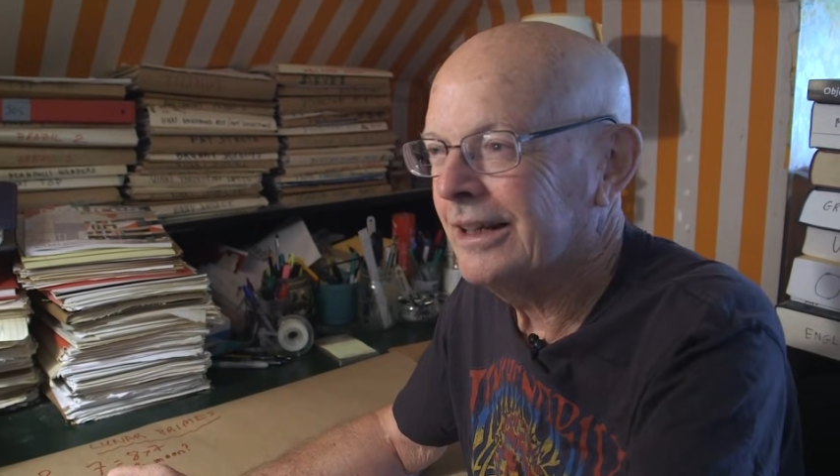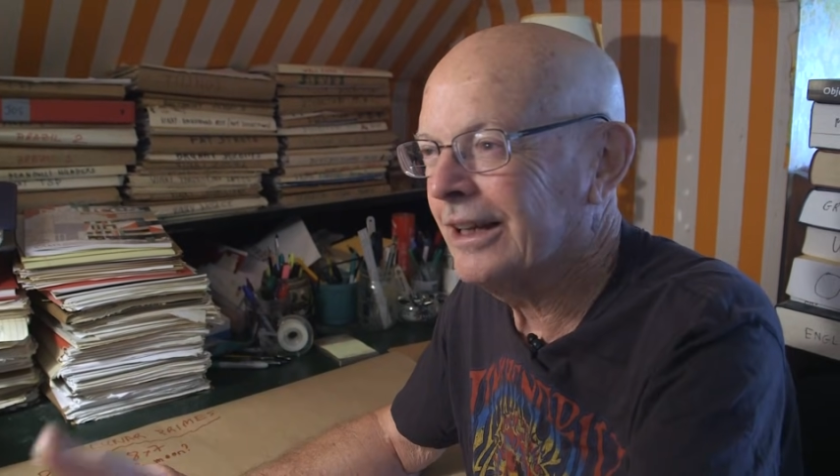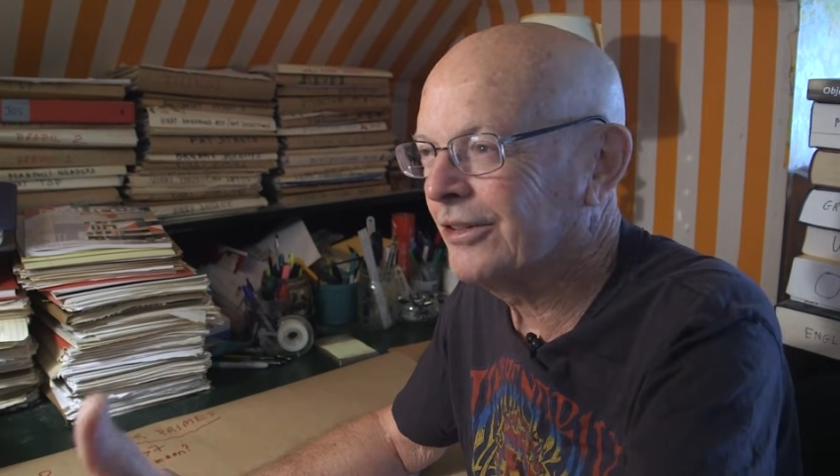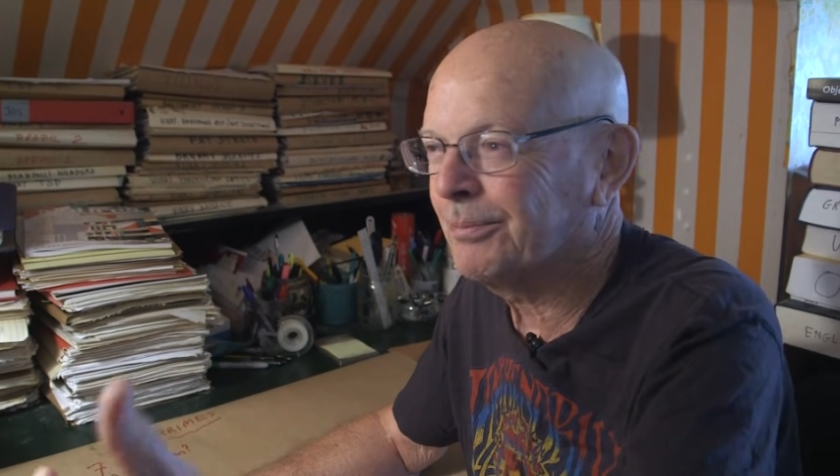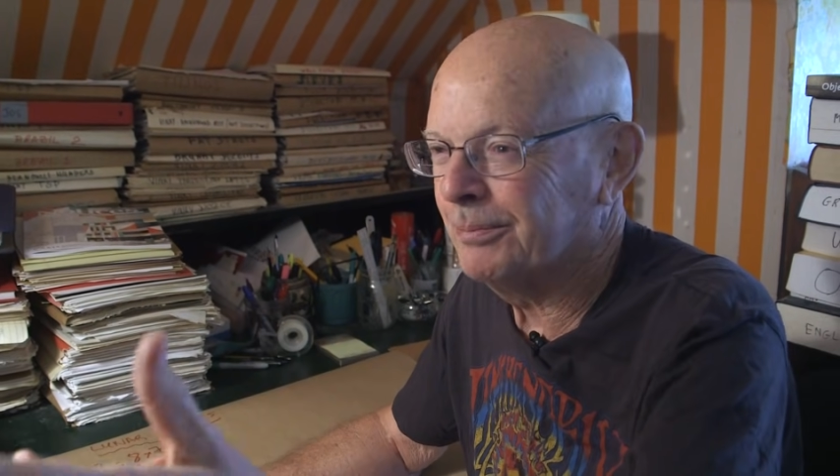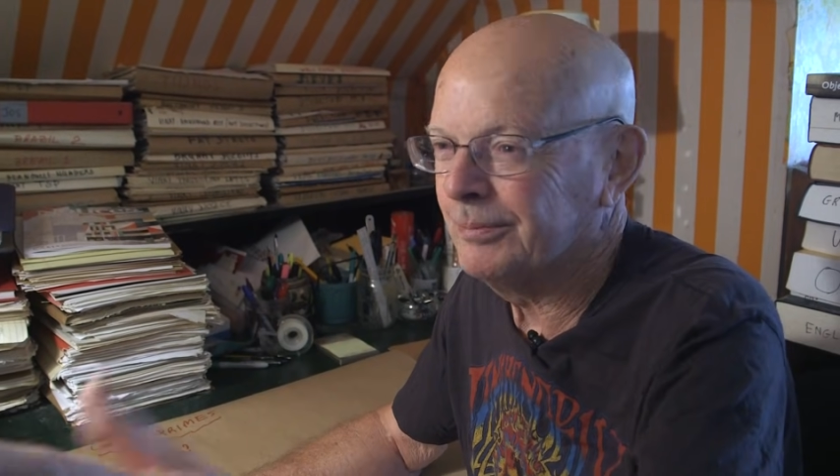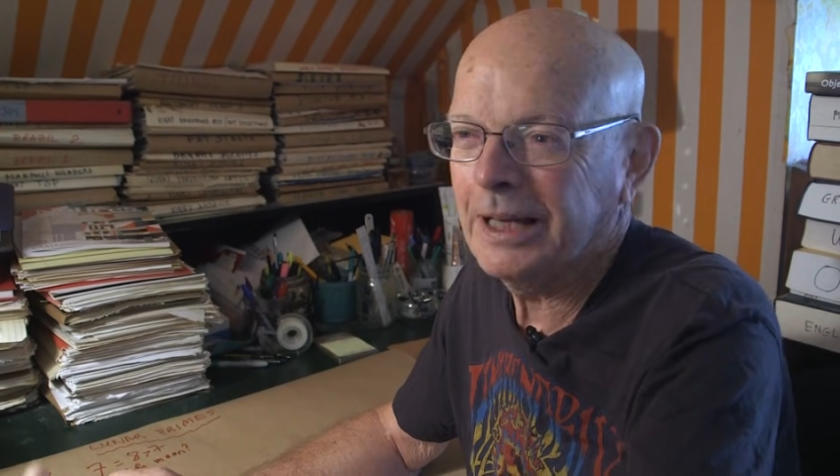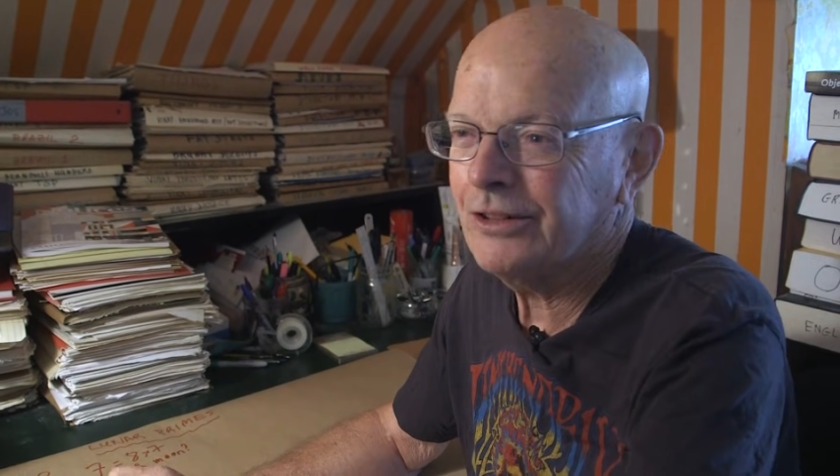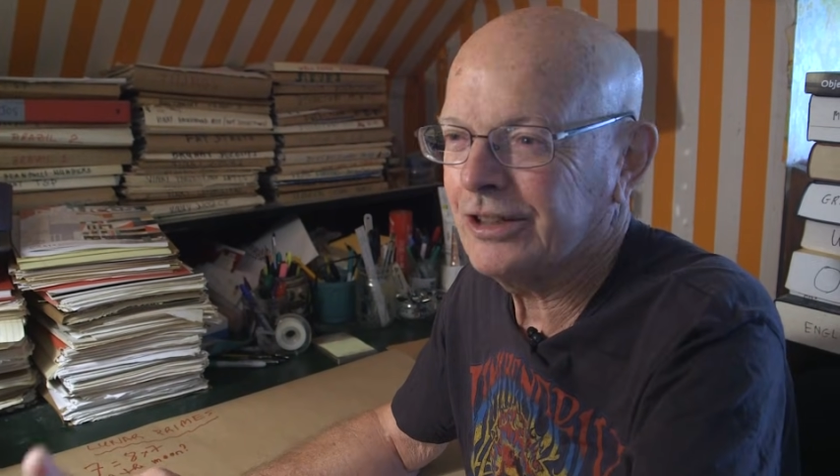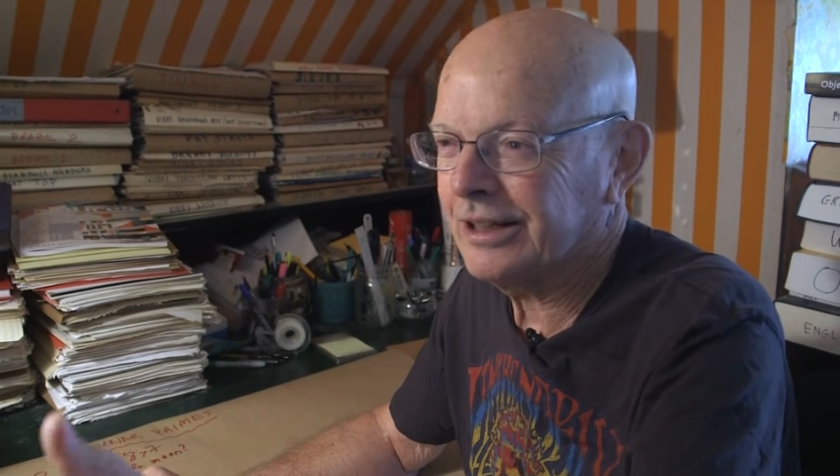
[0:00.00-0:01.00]
is
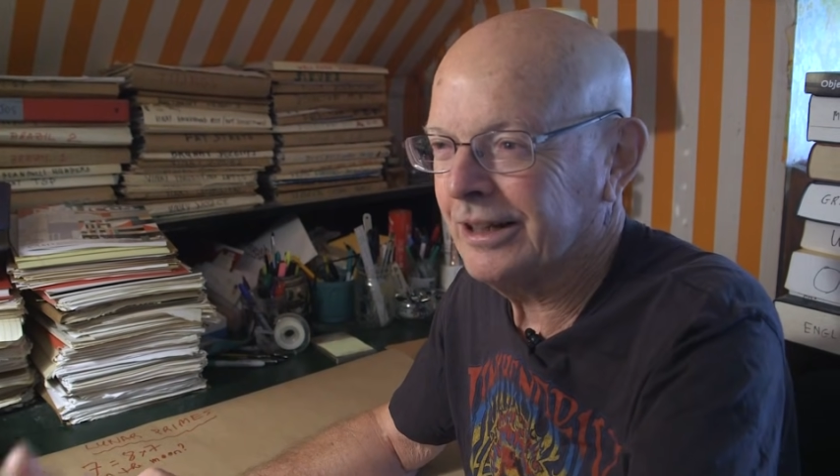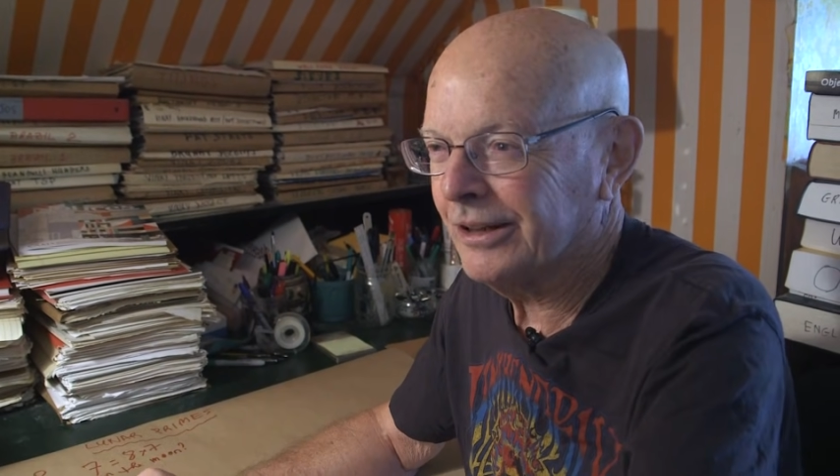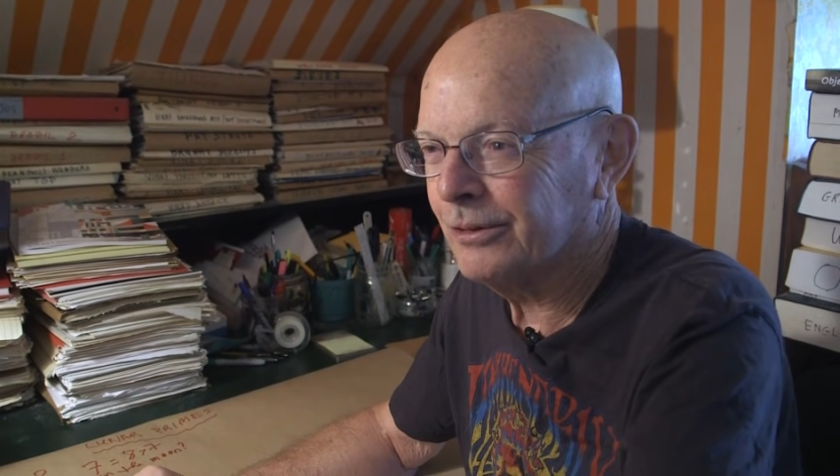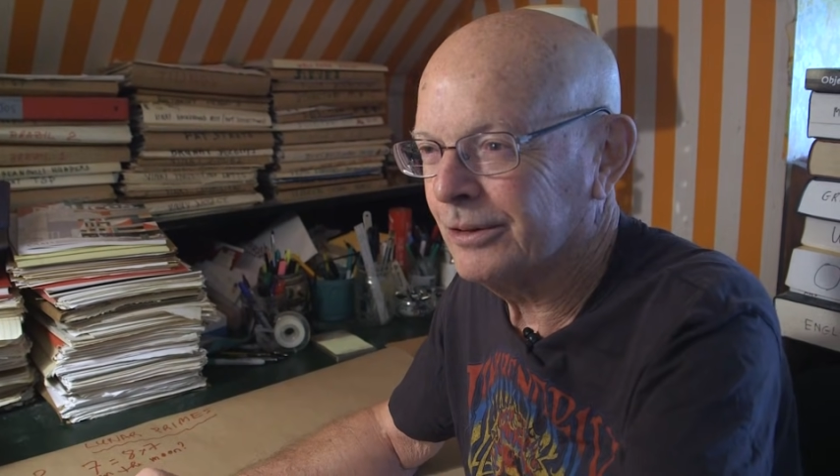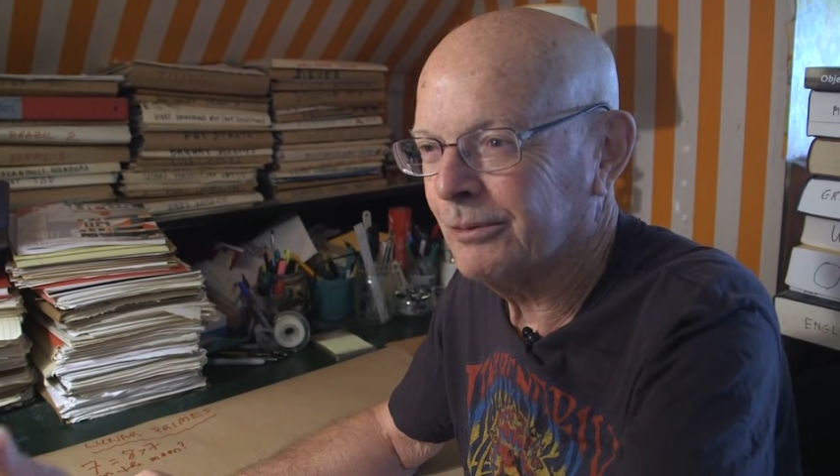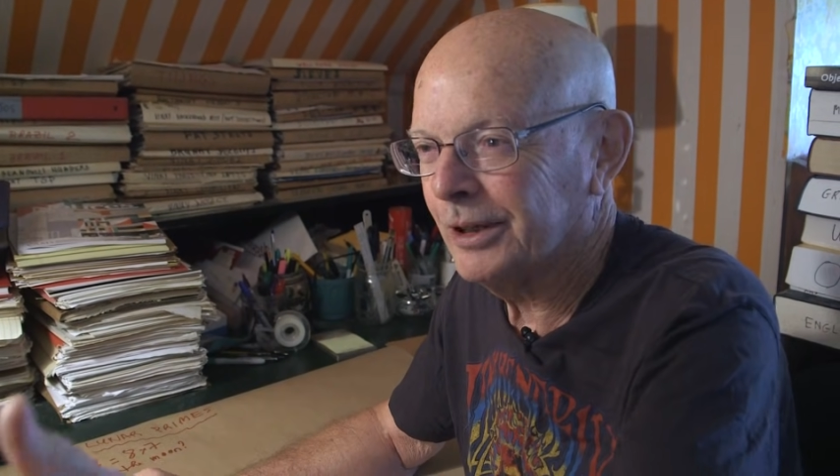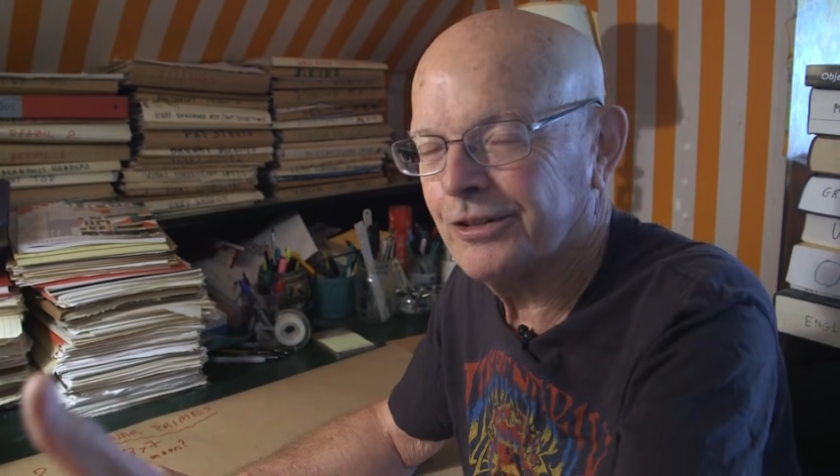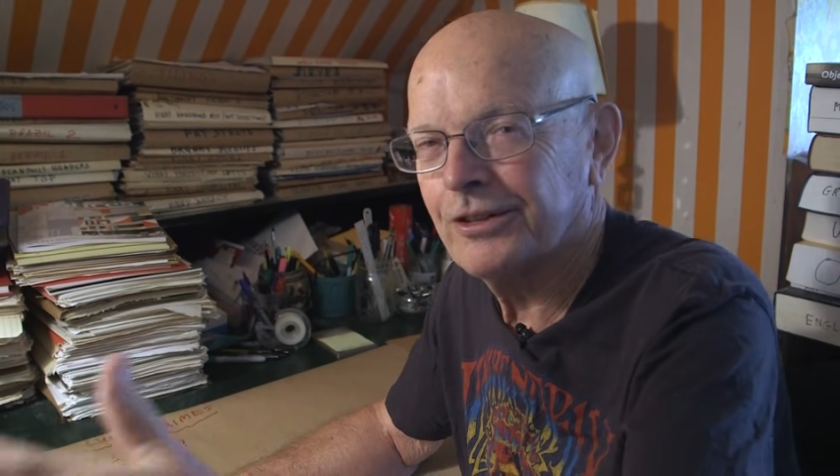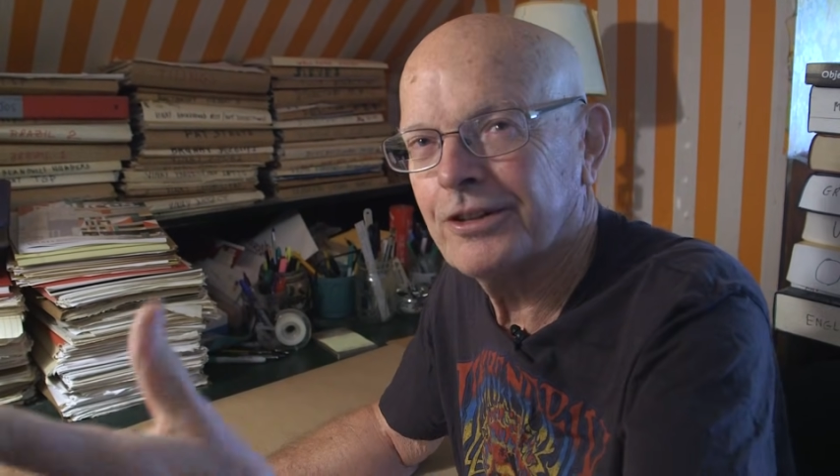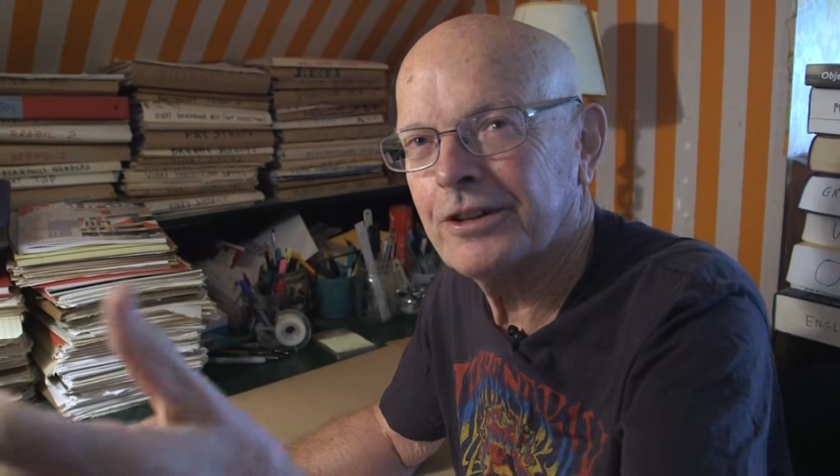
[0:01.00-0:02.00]
basically all
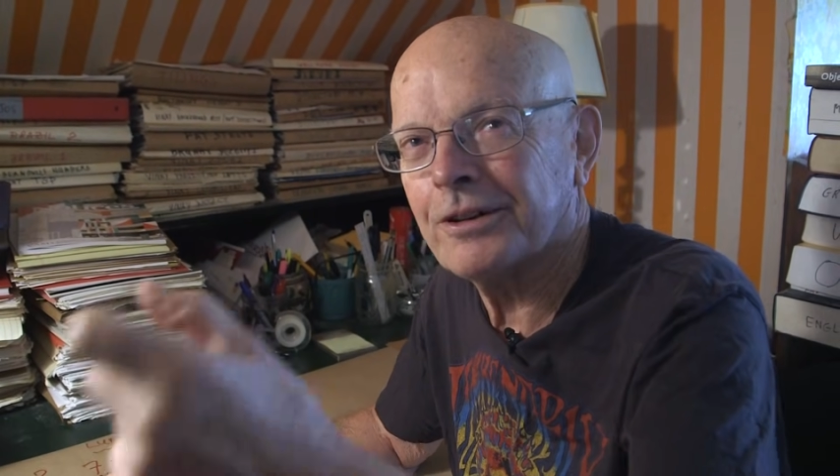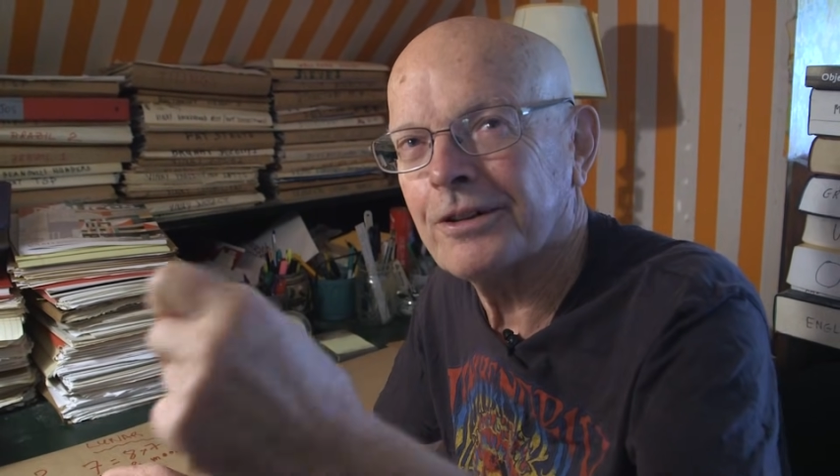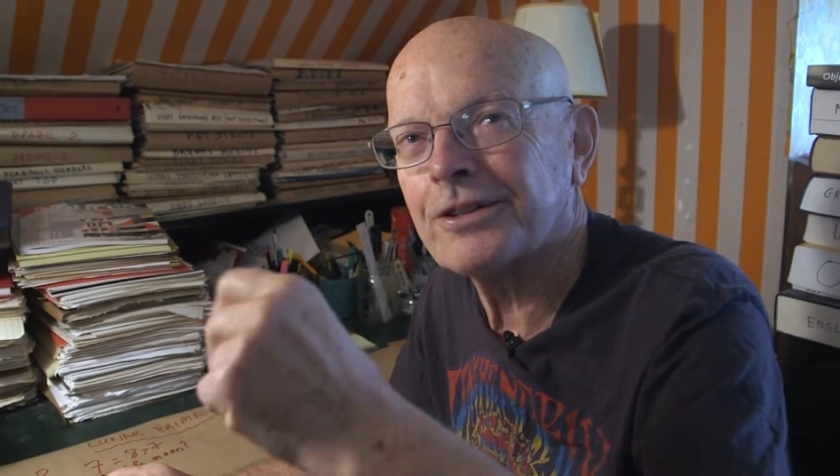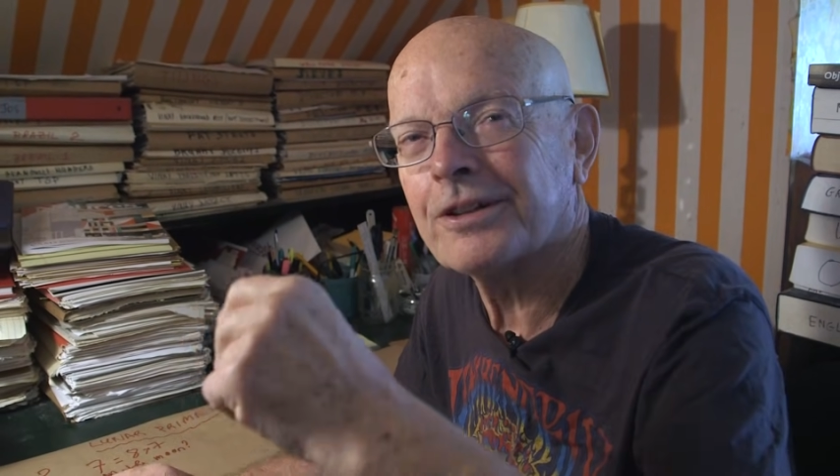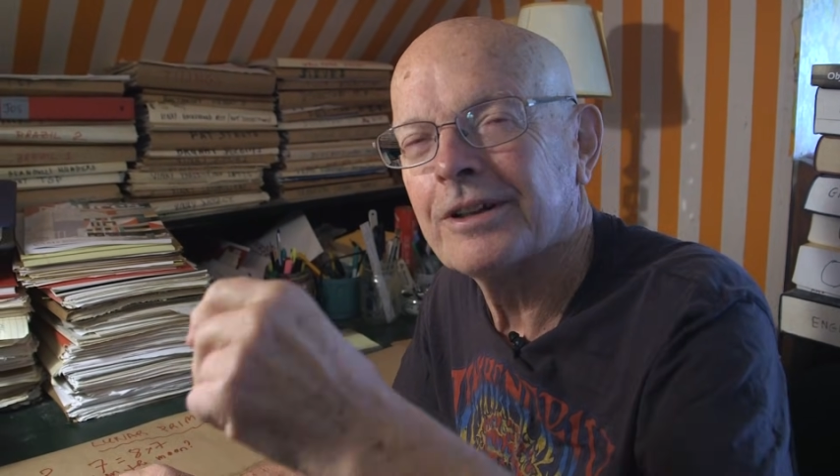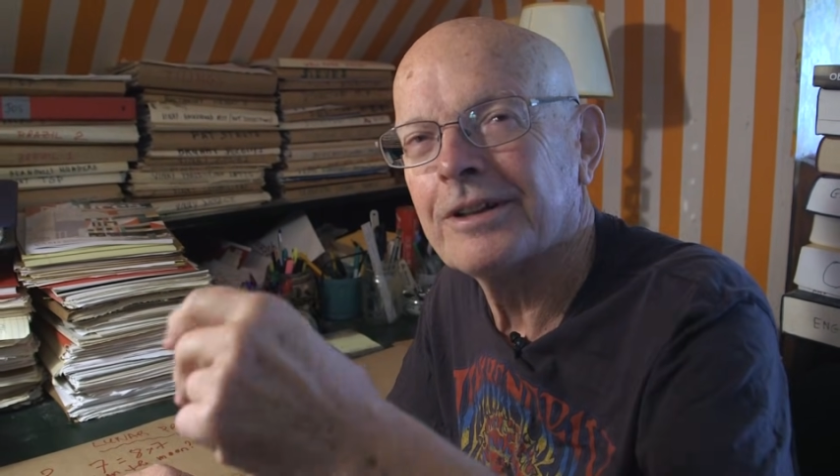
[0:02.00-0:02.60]
ones and zeros.